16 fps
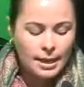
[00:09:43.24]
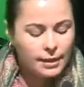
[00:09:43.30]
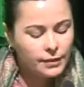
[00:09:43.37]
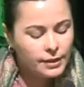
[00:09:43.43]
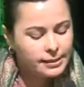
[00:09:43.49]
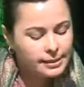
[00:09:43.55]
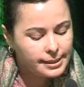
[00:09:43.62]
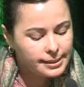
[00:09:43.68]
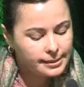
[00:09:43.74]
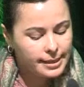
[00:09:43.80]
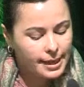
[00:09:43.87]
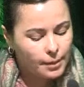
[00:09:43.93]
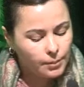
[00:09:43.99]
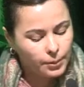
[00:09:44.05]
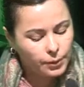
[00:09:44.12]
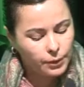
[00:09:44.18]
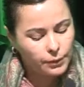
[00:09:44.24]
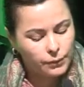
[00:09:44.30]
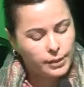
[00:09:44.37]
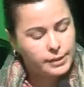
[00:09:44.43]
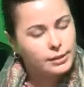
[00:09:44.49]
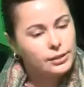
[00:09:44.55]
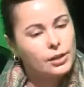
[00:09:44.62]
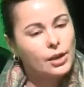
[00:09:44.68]
In this example of
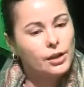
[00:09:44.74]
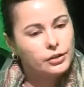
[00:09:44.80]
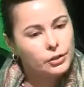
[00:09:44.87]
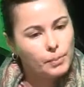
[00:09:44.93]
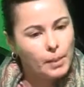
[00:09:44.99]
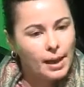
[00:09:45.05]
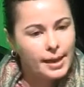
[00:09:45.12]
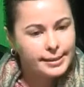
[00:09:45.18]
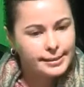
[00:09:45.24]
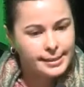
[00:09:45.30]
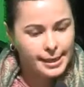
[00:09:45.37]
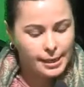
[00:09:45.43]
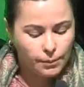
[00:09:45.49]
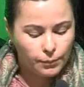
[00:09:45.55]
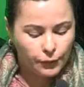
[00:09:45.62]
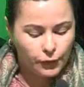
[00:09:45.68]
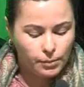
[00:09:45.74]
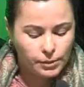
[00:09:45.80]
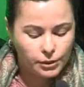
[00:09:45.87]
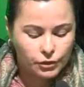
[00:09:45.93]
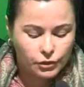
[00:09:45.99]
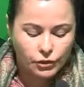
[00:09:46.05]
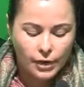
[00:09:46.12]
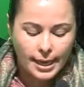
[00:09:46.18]
research by a team from
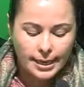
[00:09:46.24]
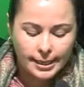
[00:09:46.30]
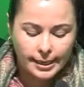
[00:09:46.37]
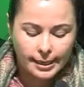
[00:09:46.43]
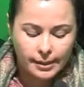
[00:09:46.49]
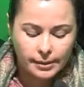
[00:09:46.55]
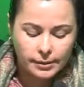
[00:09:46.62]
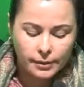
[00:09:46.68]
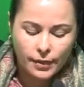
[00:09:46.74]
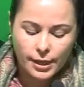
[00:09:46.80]
Australia,